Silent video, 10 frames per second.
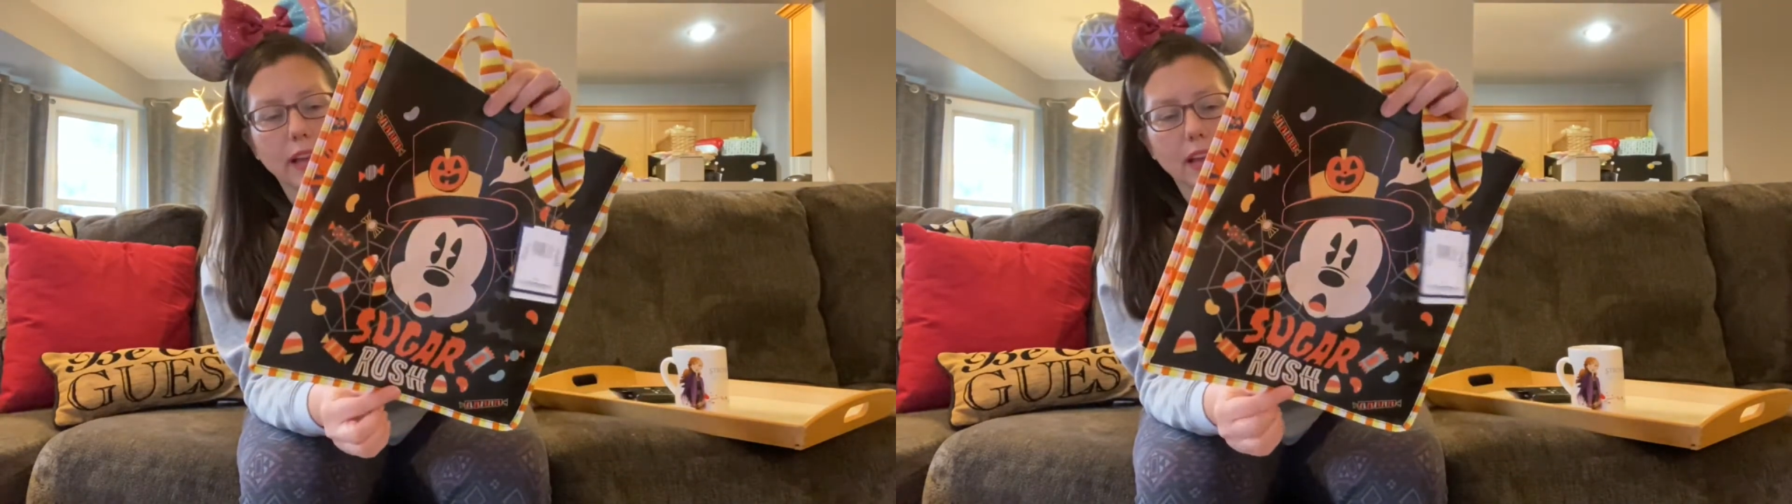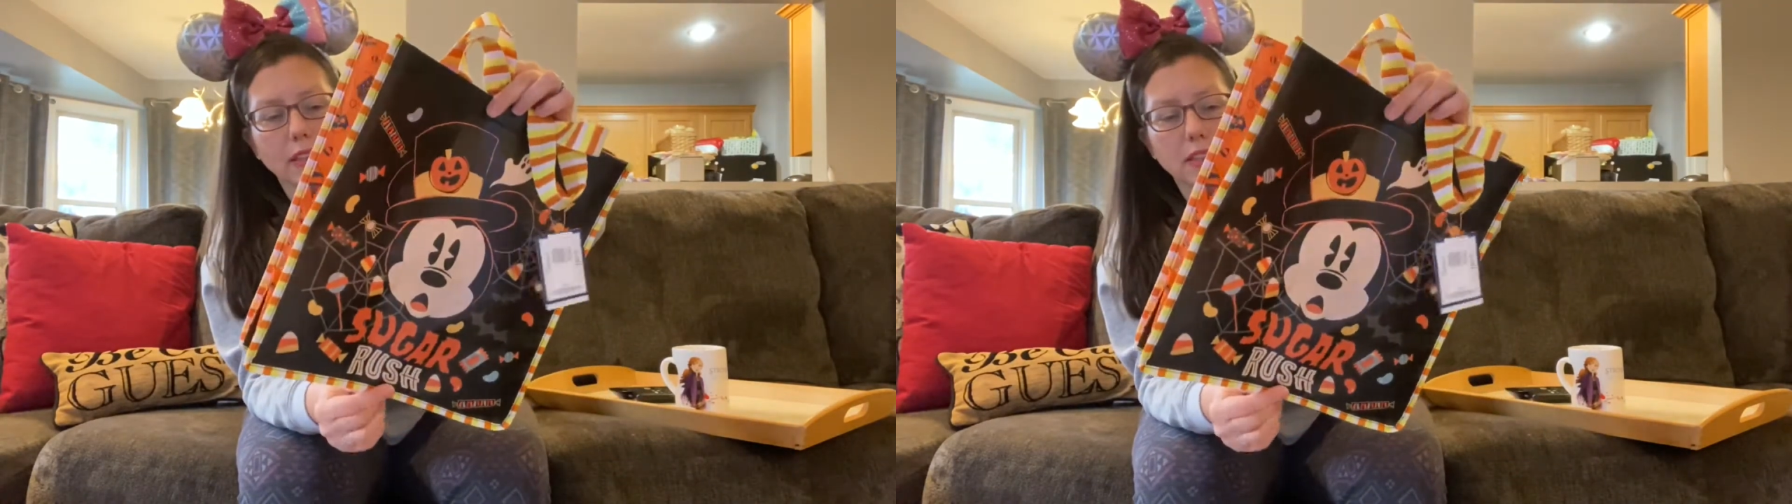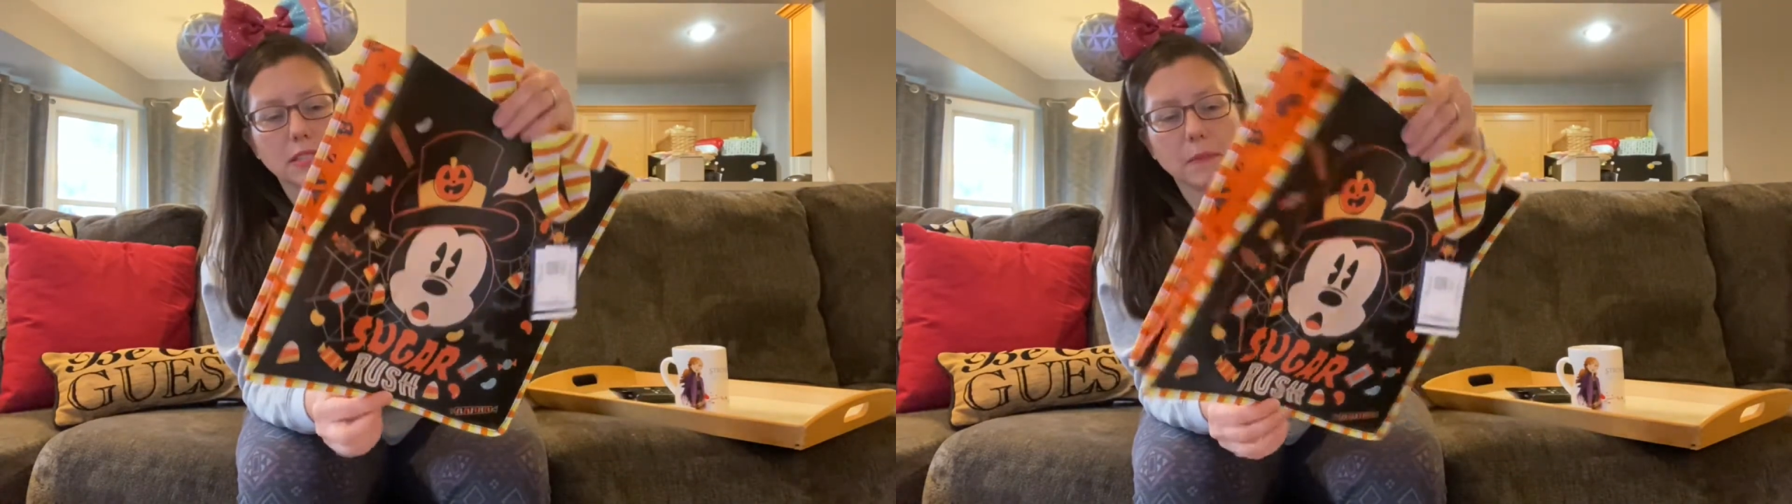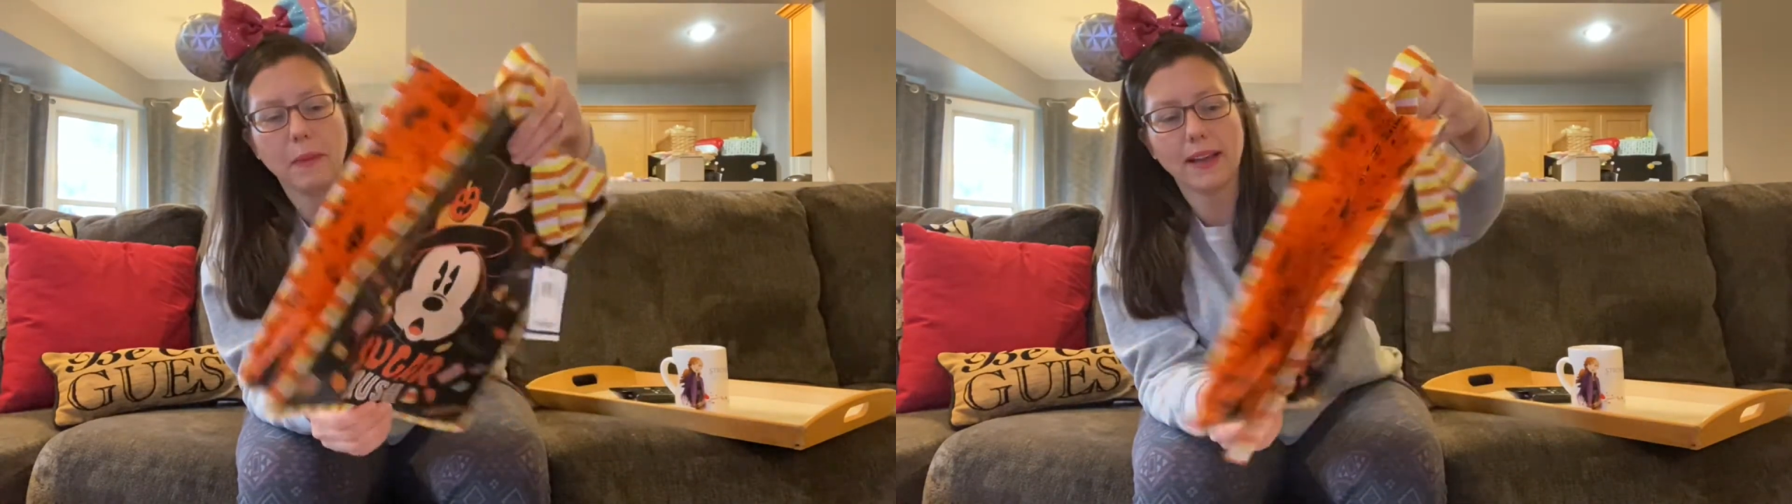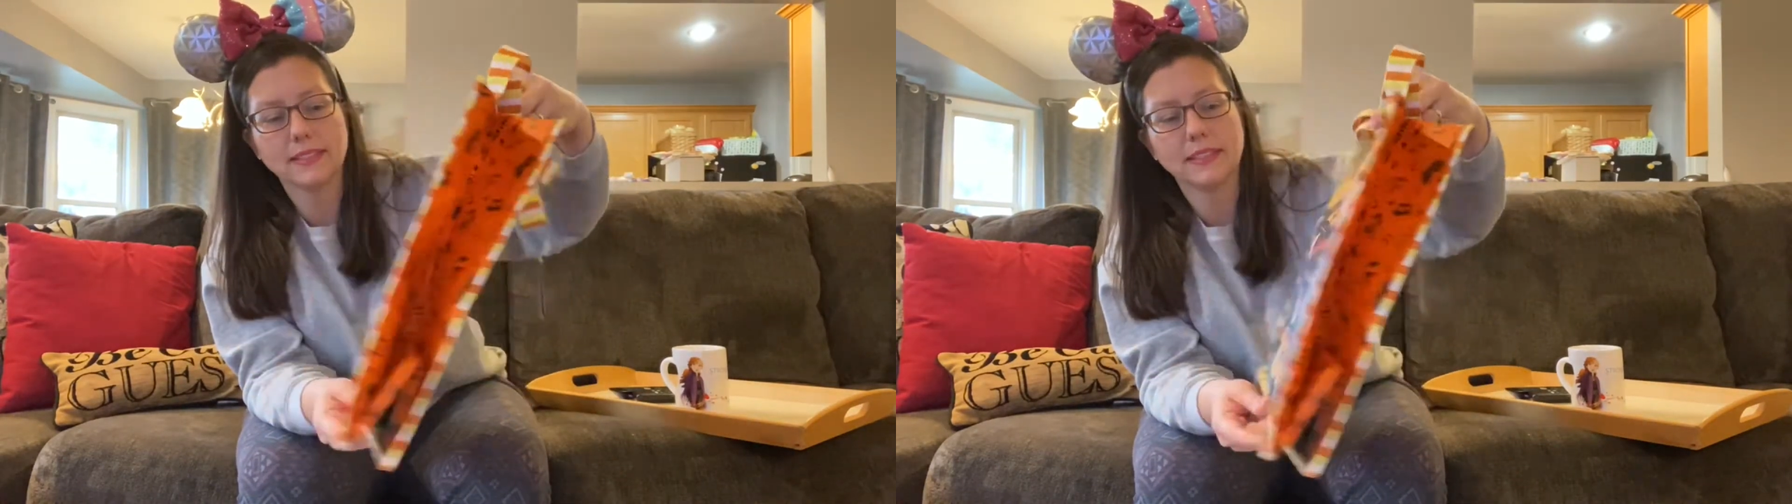kind of these
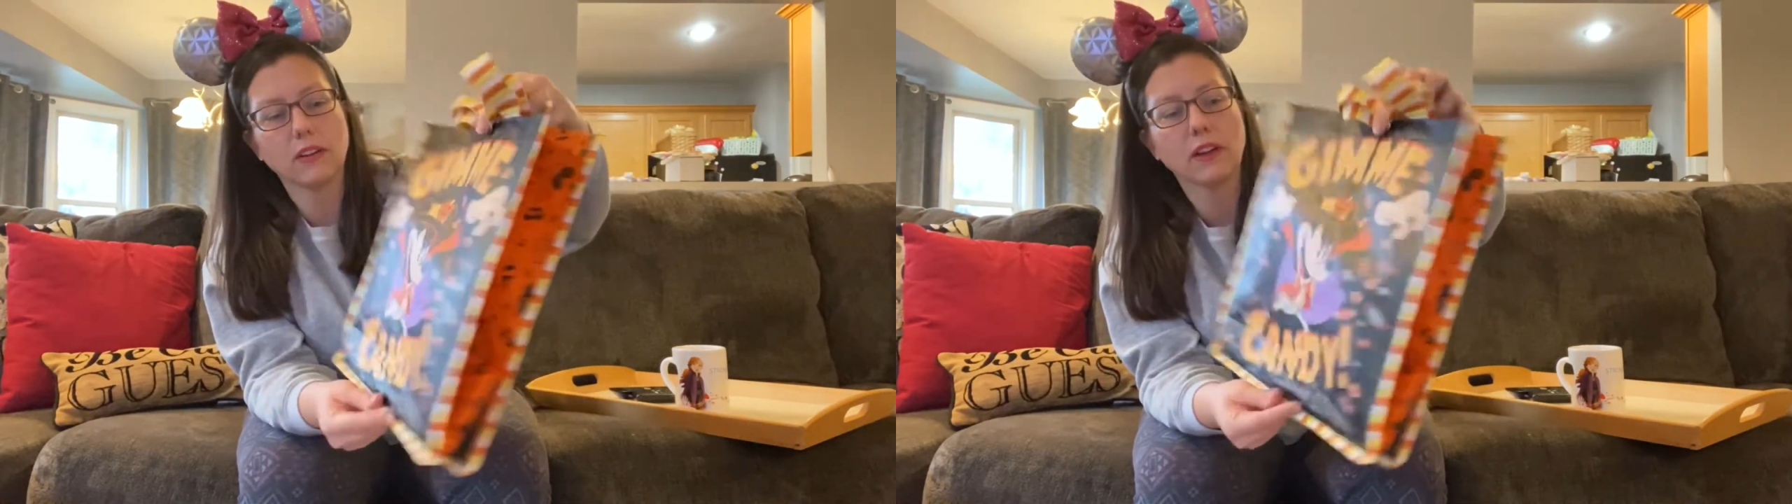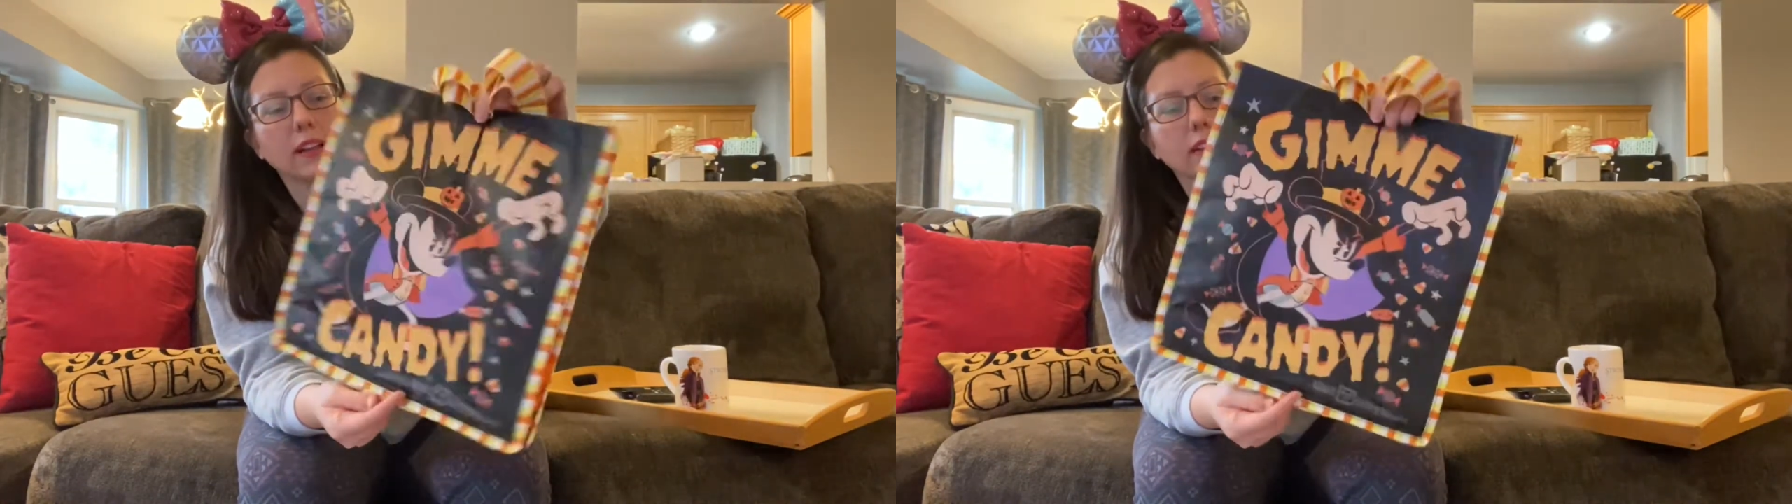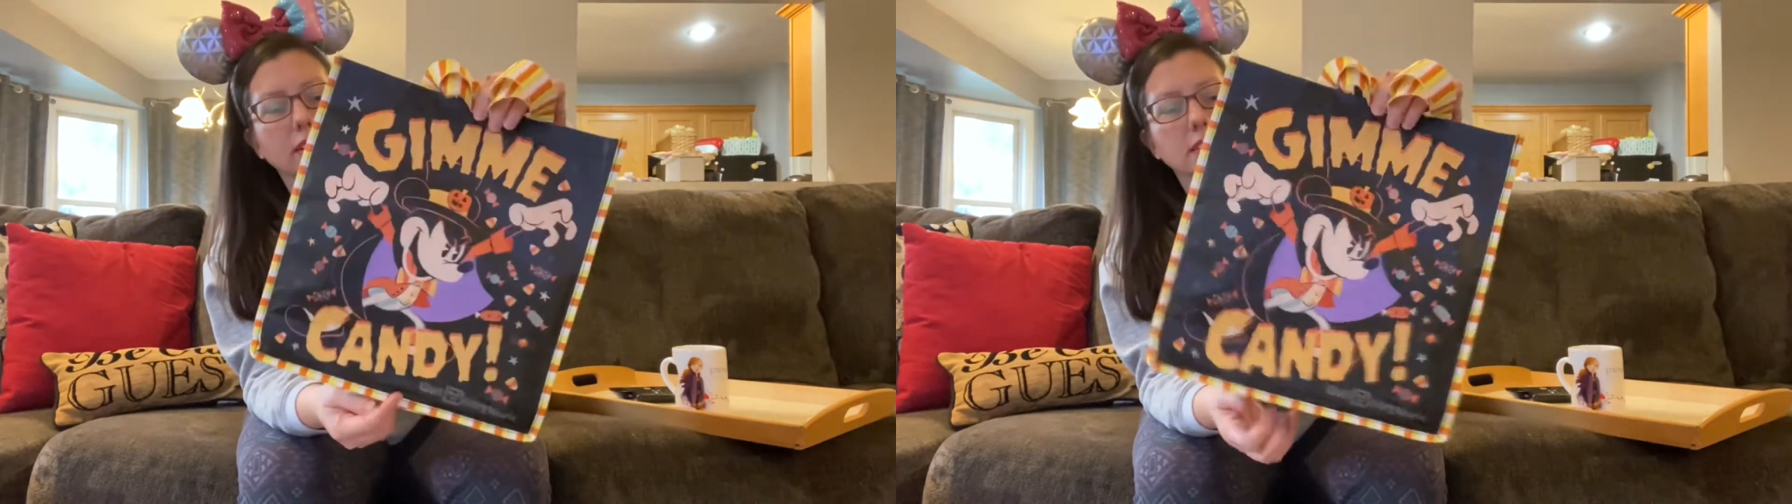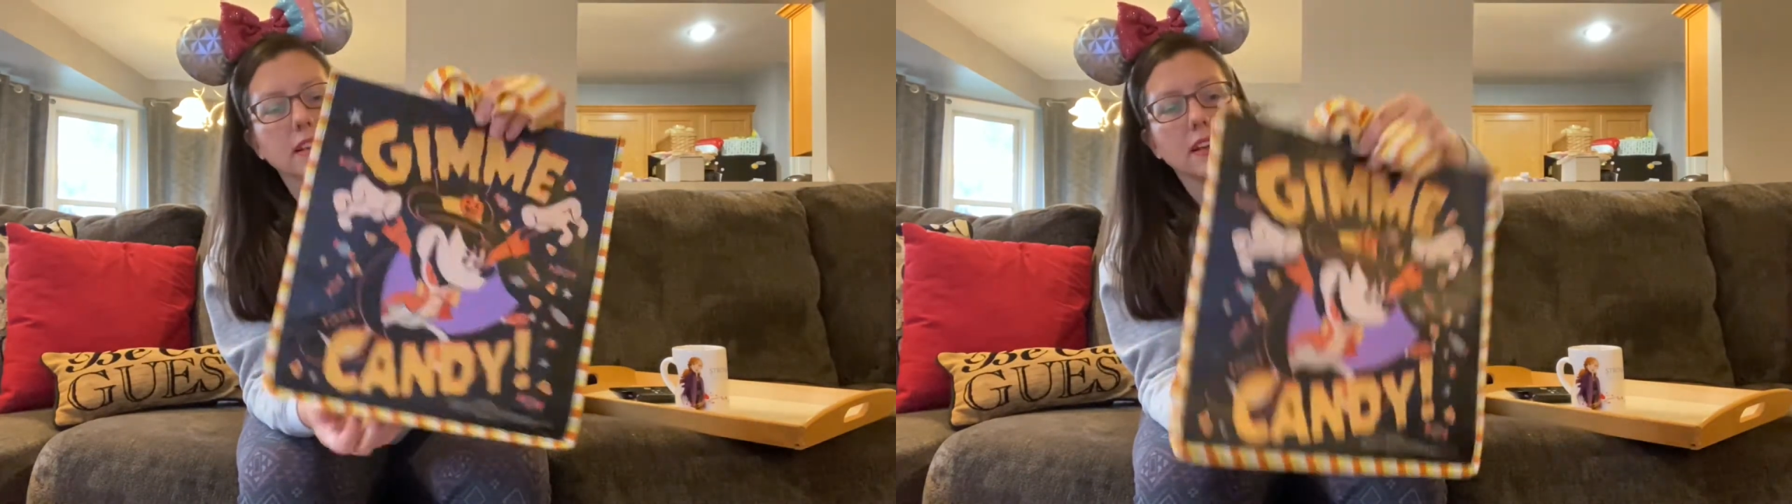pastel colors.